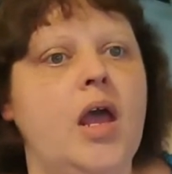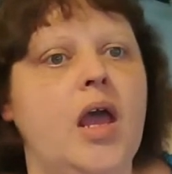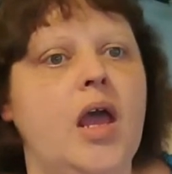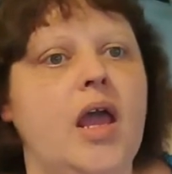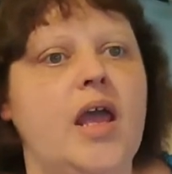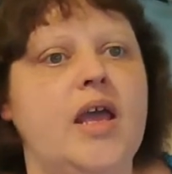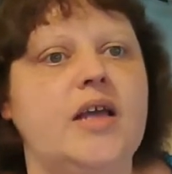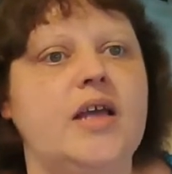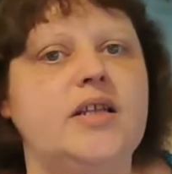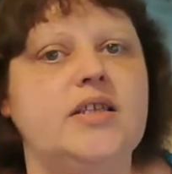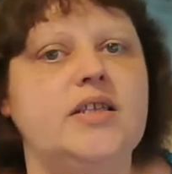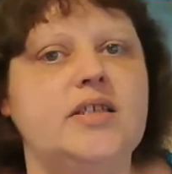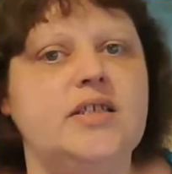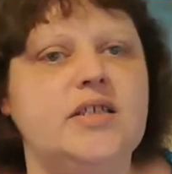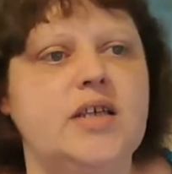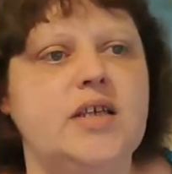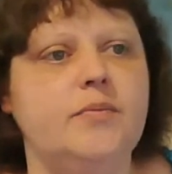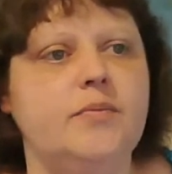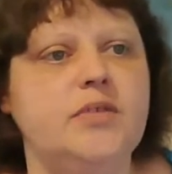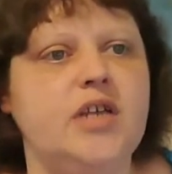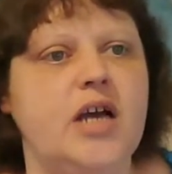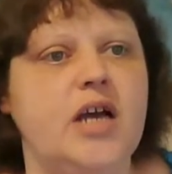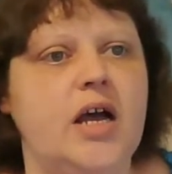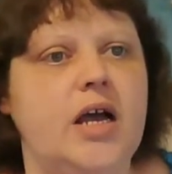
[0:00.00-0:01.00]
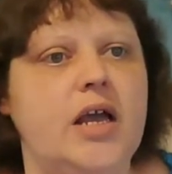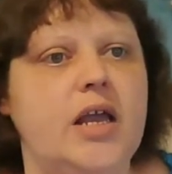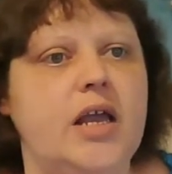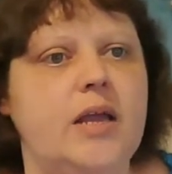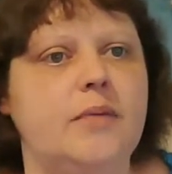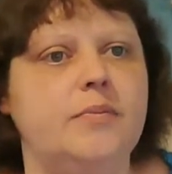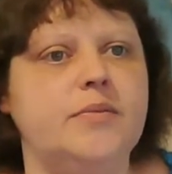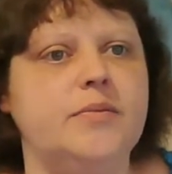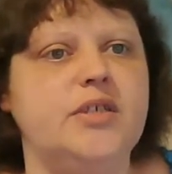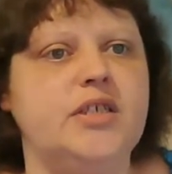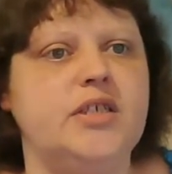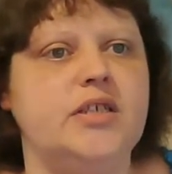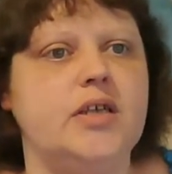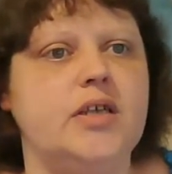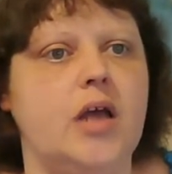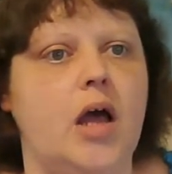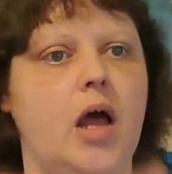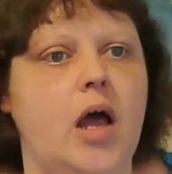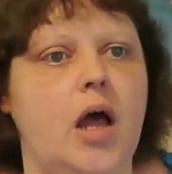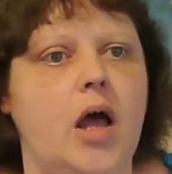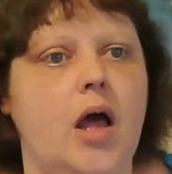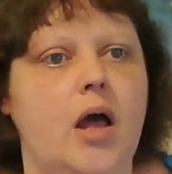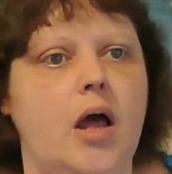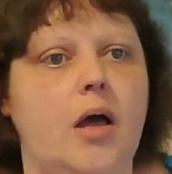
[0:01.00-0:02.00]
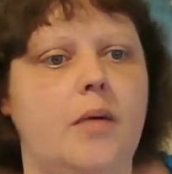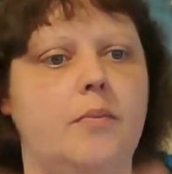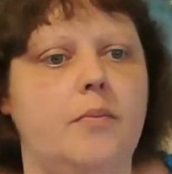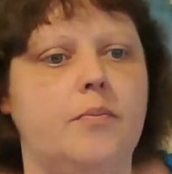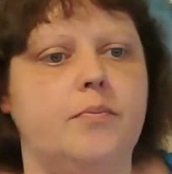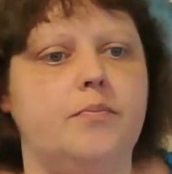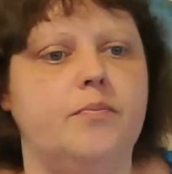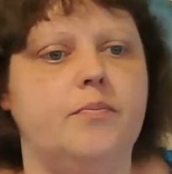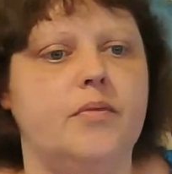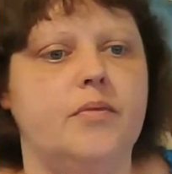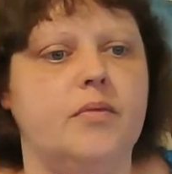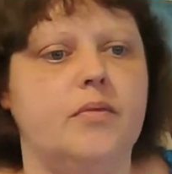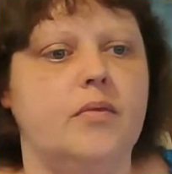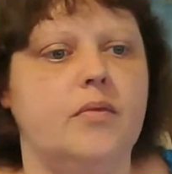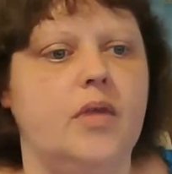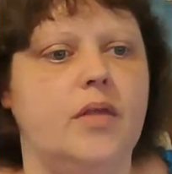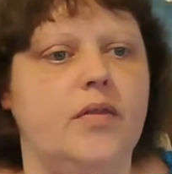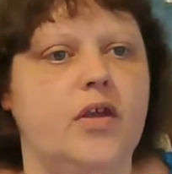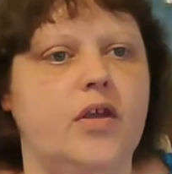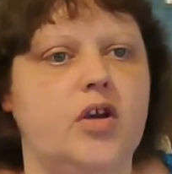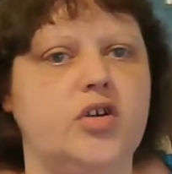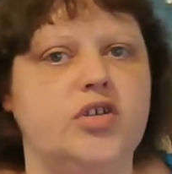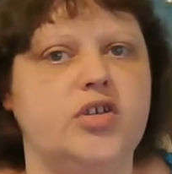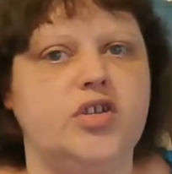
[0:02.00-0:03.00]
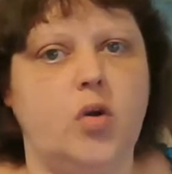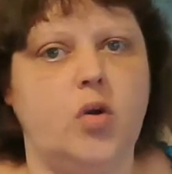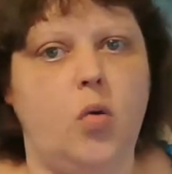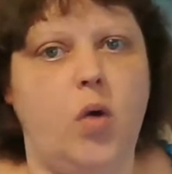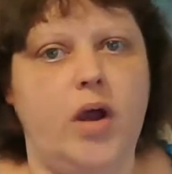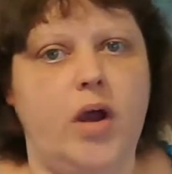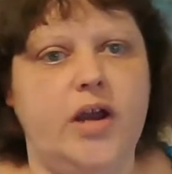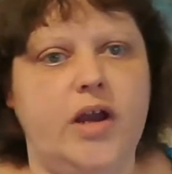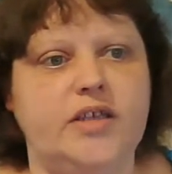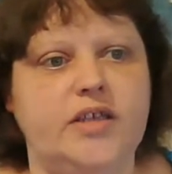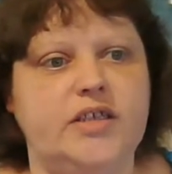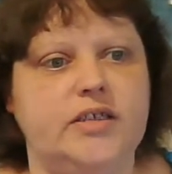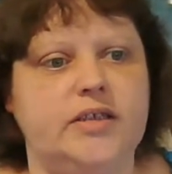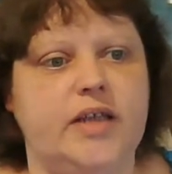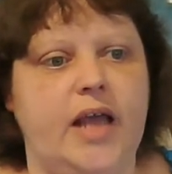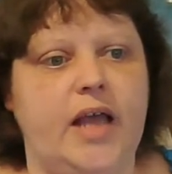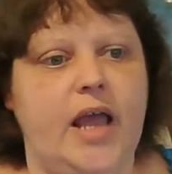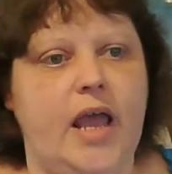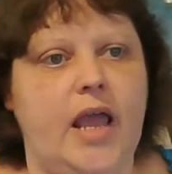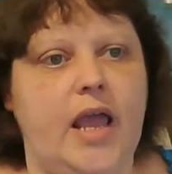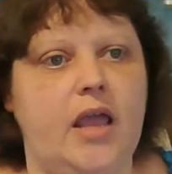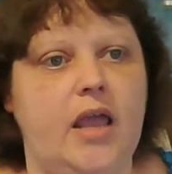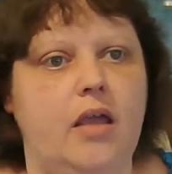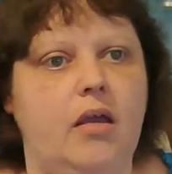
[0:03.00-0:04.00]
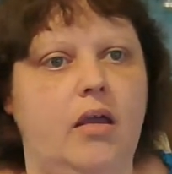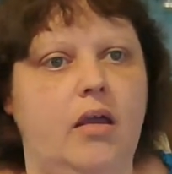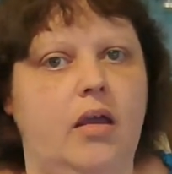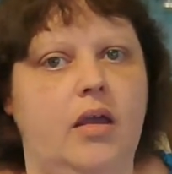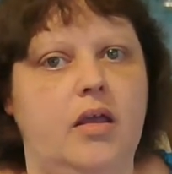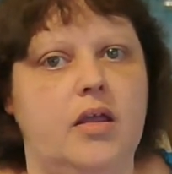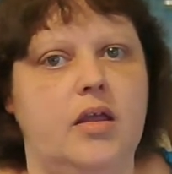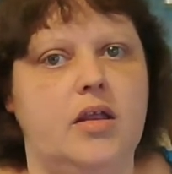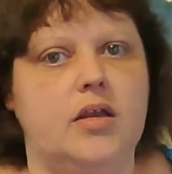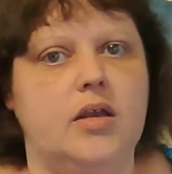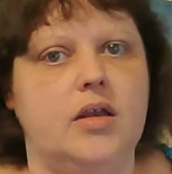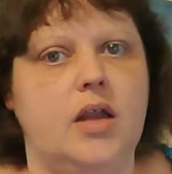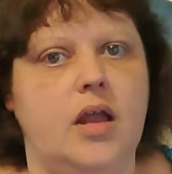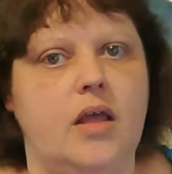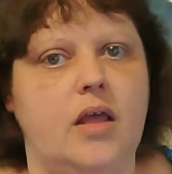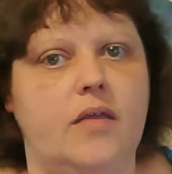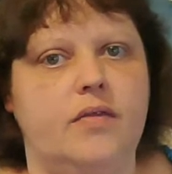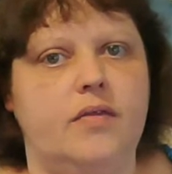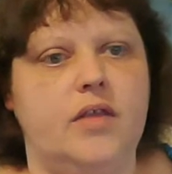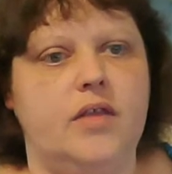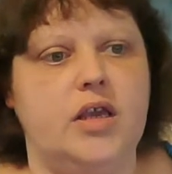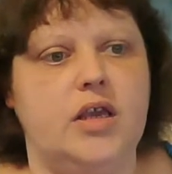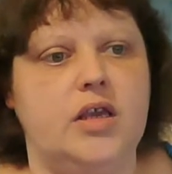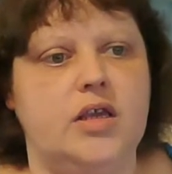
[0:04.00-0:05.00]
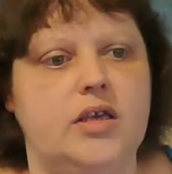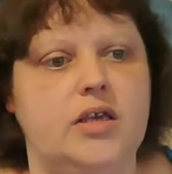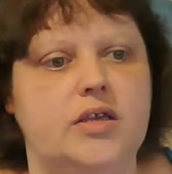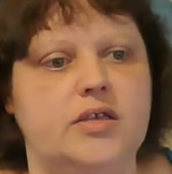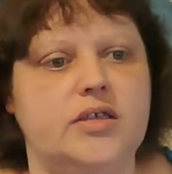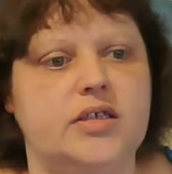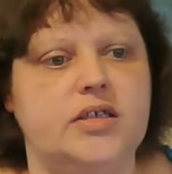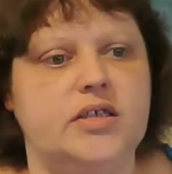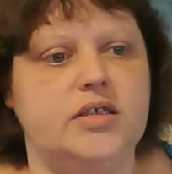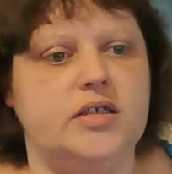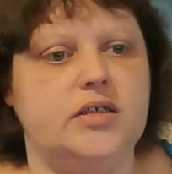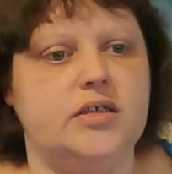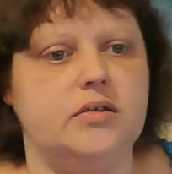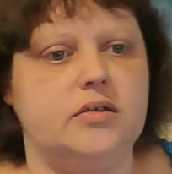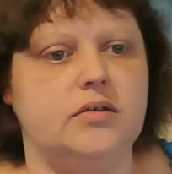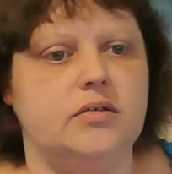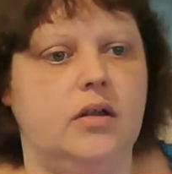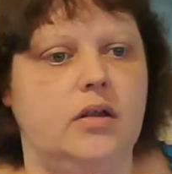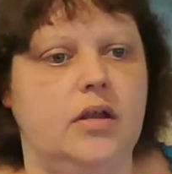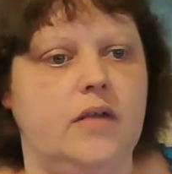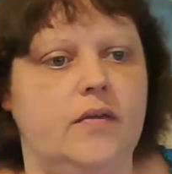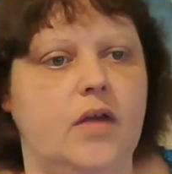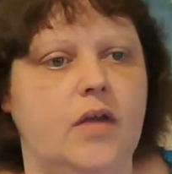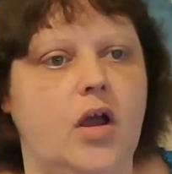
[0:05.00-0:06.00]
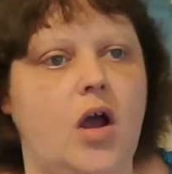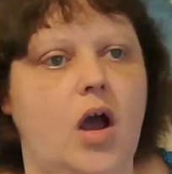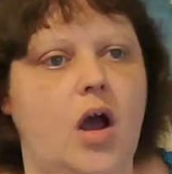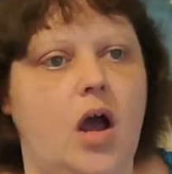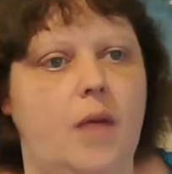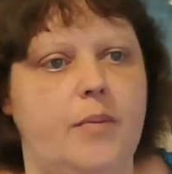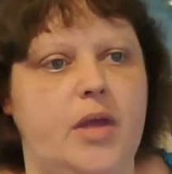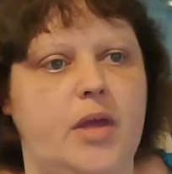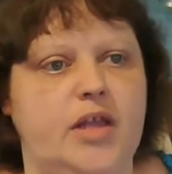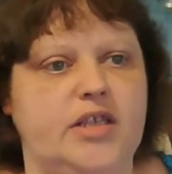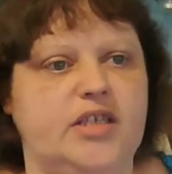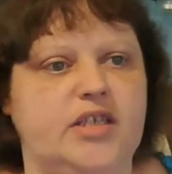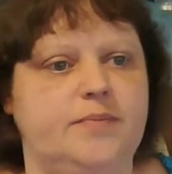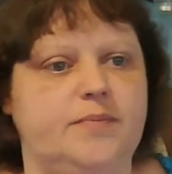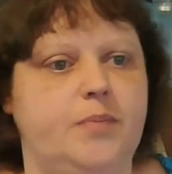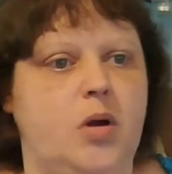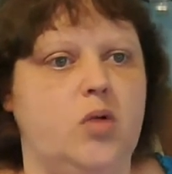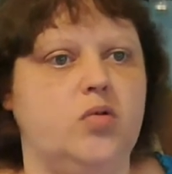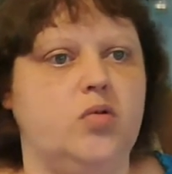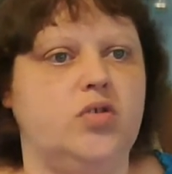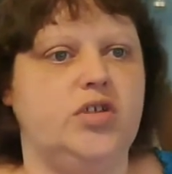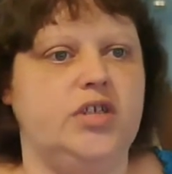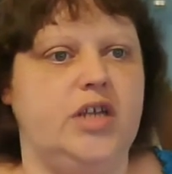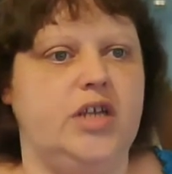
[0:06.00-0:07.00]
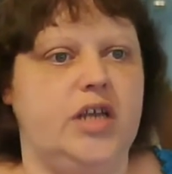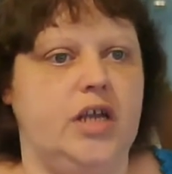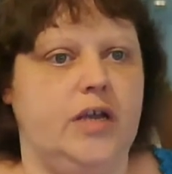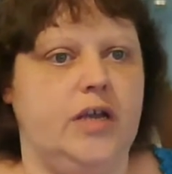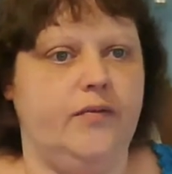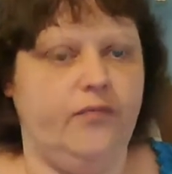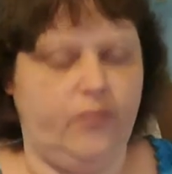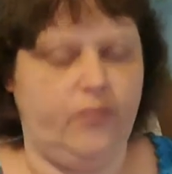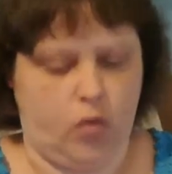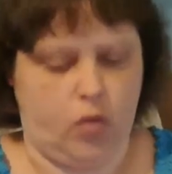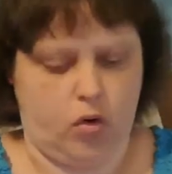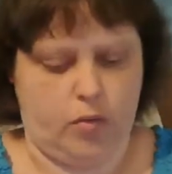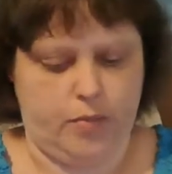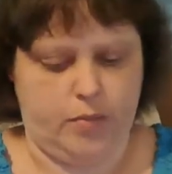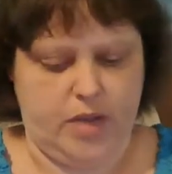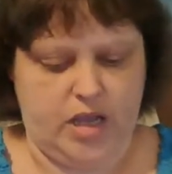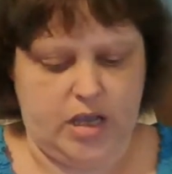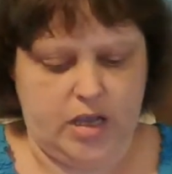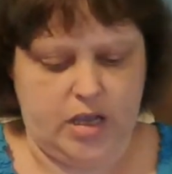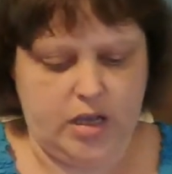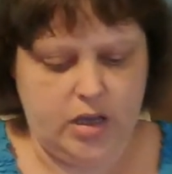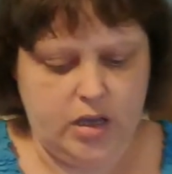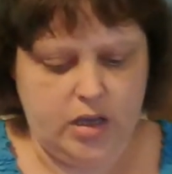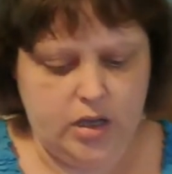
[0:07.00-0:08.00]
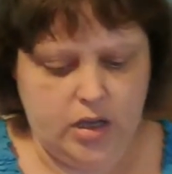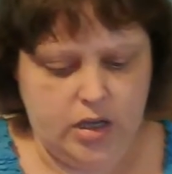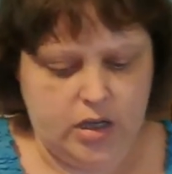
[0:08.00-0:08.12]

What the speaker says: And sometimes there's quite a delay in the comments posting for me.